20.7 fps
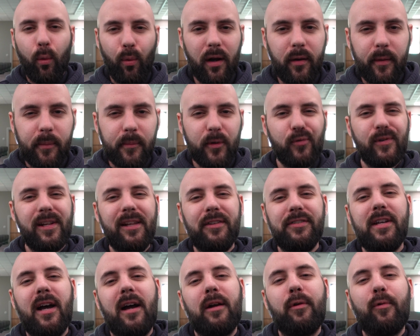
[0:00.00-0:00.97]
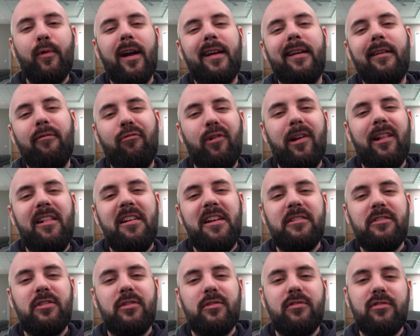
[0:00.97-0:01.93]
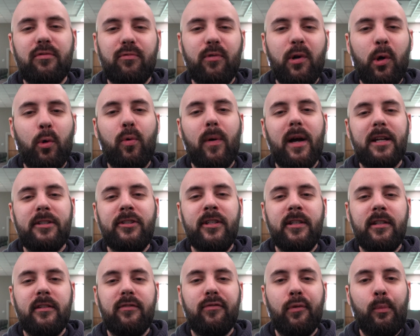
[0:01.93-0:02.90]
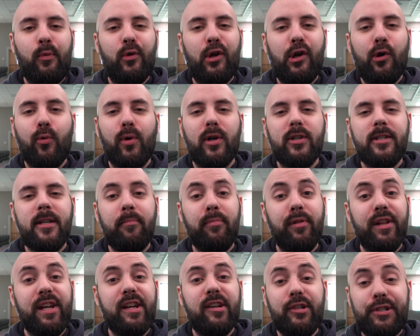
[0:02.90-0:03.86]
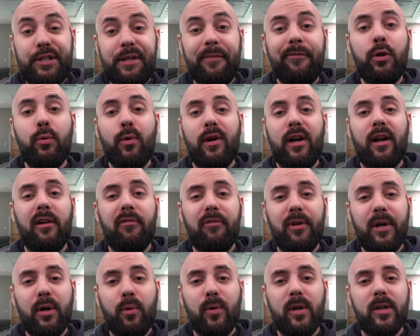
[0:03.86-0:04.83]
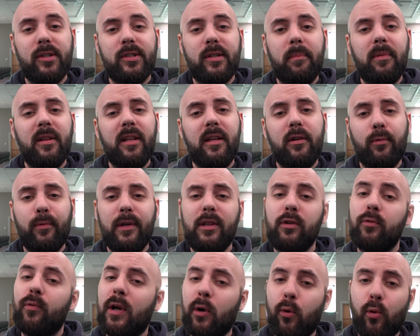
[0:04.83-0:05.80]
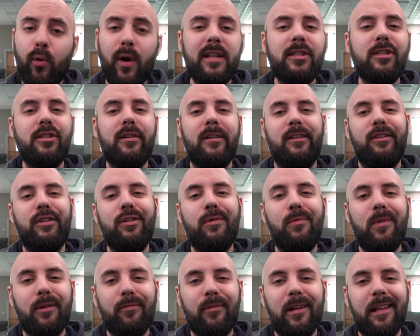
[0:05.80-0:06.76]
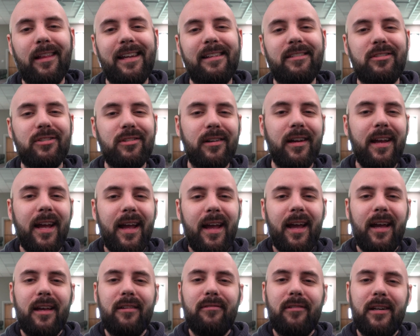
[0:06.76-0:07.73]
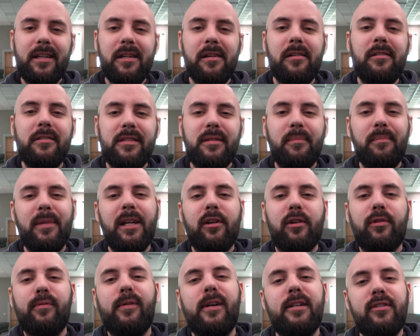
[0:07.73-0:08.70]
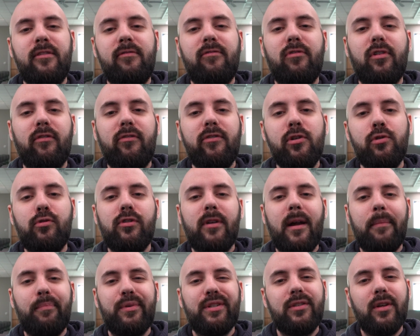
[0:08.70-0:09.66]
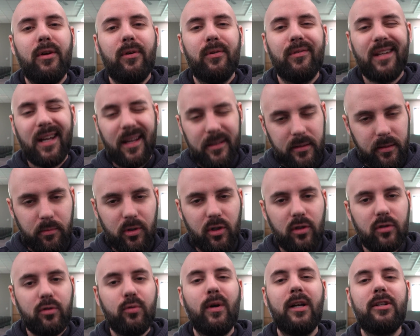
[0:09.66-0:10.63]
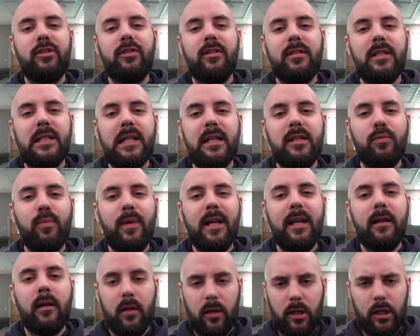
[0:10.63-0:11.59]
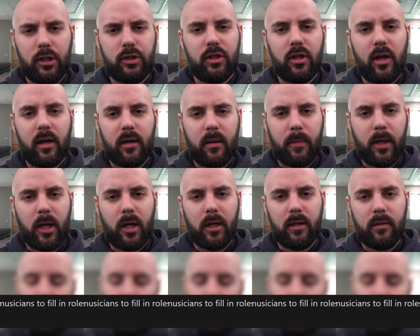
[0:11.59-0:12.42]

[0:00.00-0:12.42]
Welcome to Real Talk, where I give real answers to real questions from real worship leaders. If you are a real worship leader with a real question and you want a real answer, head right here and submit your question for a future episode. Got some good questions this week? Let's talk about it.